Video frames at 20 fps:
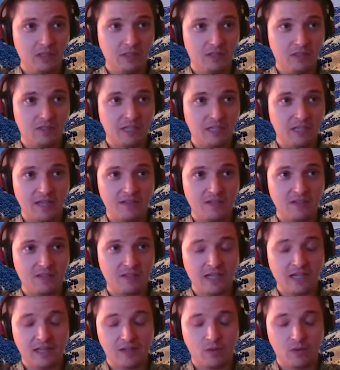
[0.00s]
science is
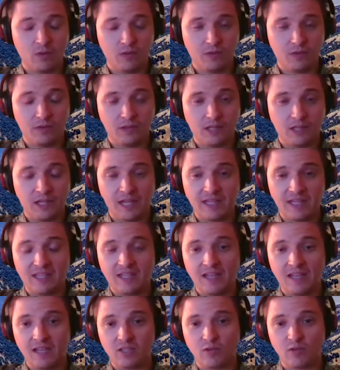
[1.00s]
not the
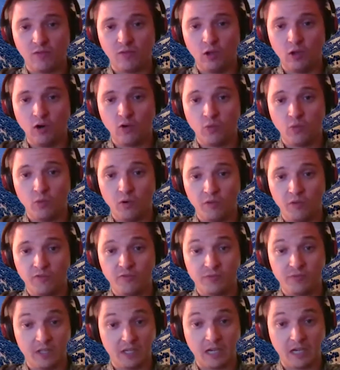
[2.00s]
days of lone wolf
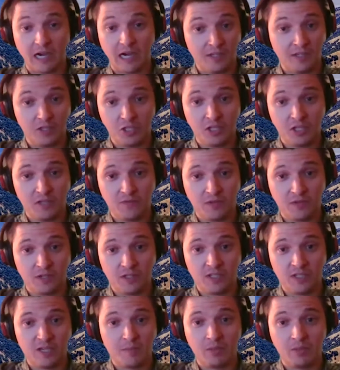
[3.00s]
ecology, for
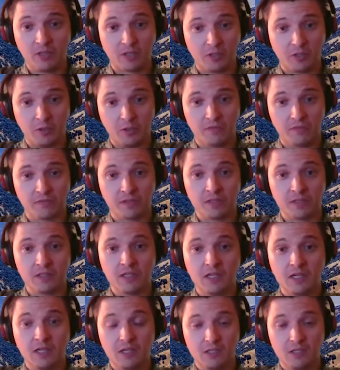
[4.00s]
example, are over.
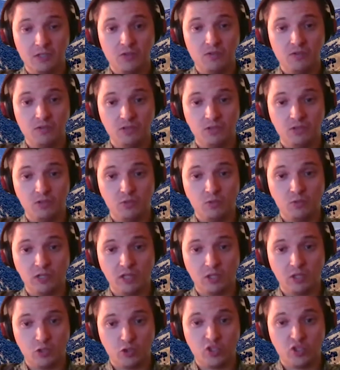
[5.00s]
You
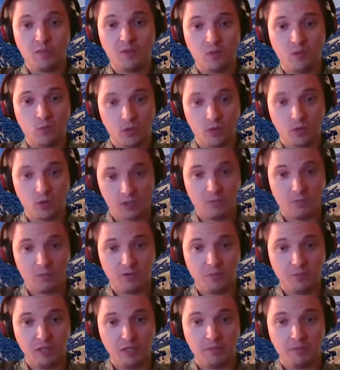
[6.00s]
really should be working with
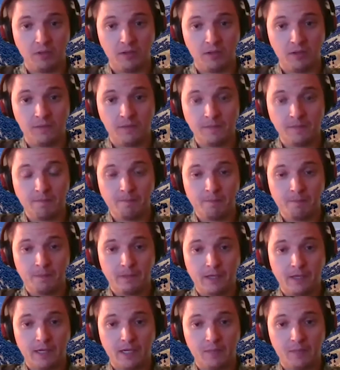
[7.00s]
people.
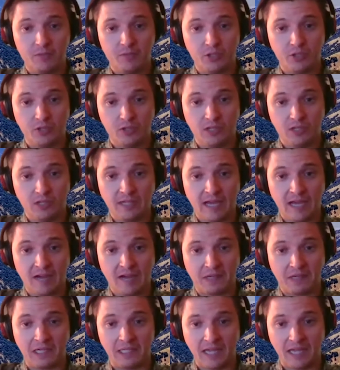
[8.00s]
So you need to have
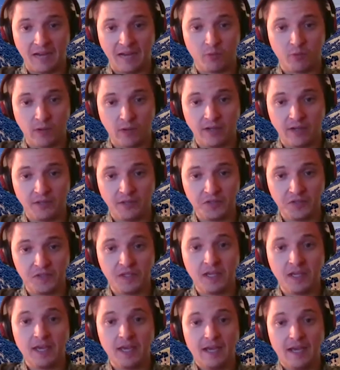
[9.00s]
collaborators,
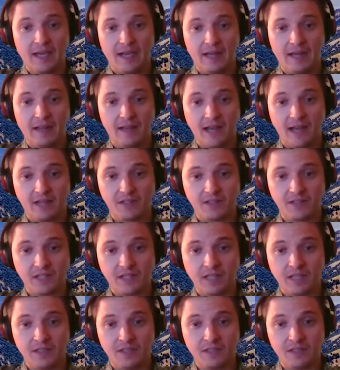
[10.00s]
and in that
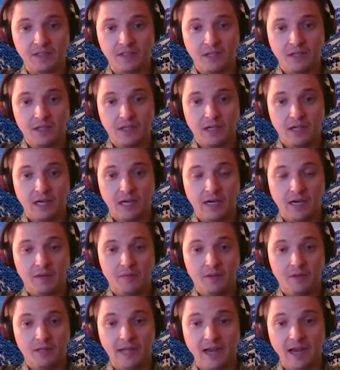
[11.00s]
sense,
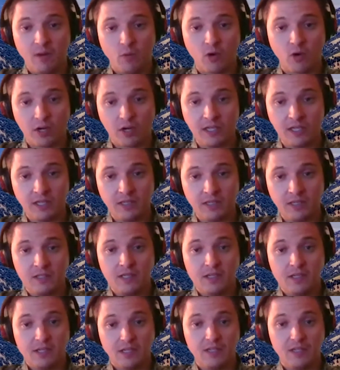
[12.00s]
networking
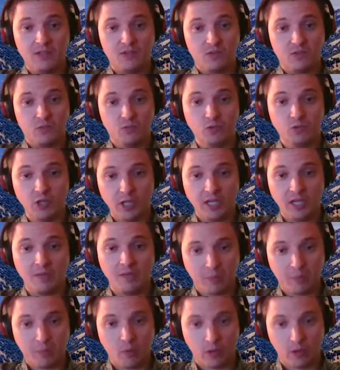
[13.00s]
is really
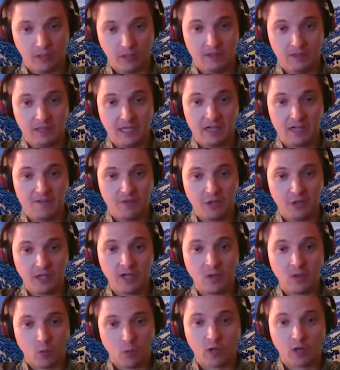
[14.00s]
important. And if you're going
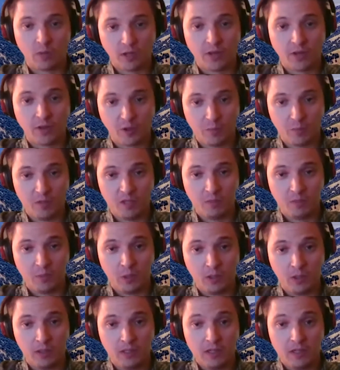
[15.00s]
to work with other
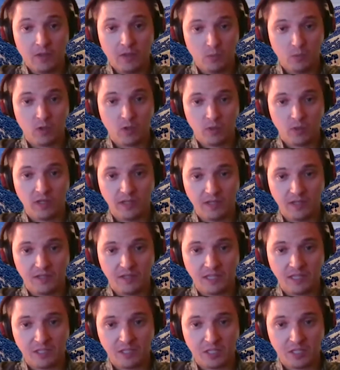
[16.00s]
people, we're a really
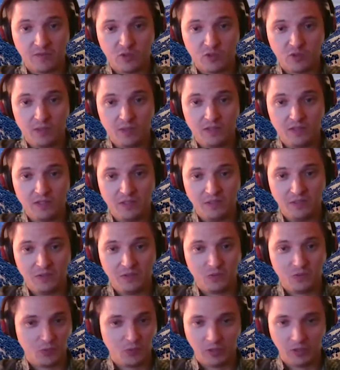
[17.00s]
sensitive species.
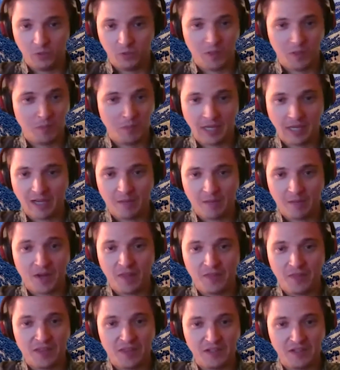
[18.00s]
We pick up
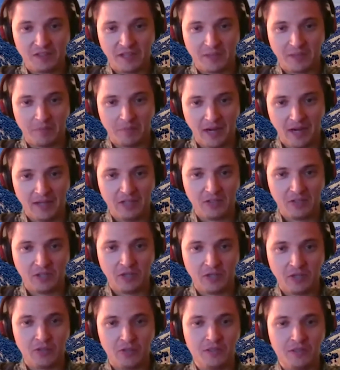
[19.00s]
on things like body
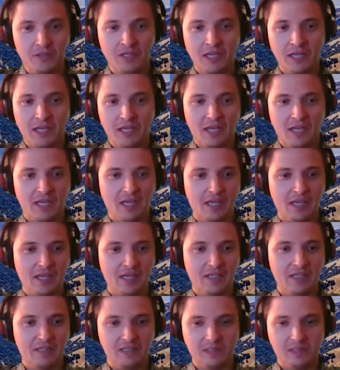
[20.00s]
tone
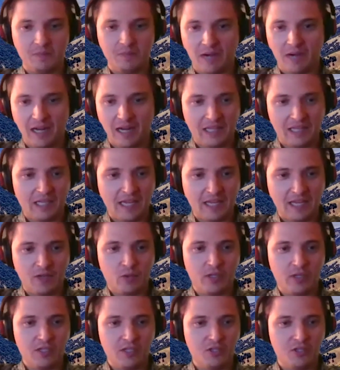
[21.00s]
and body
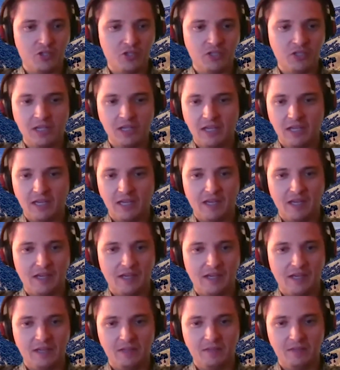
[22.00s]
language,
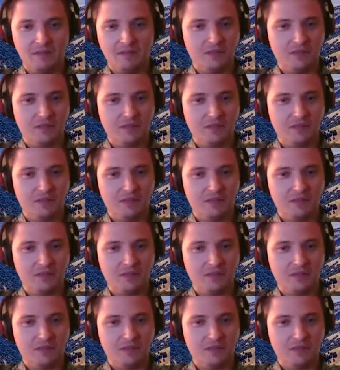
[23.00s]
and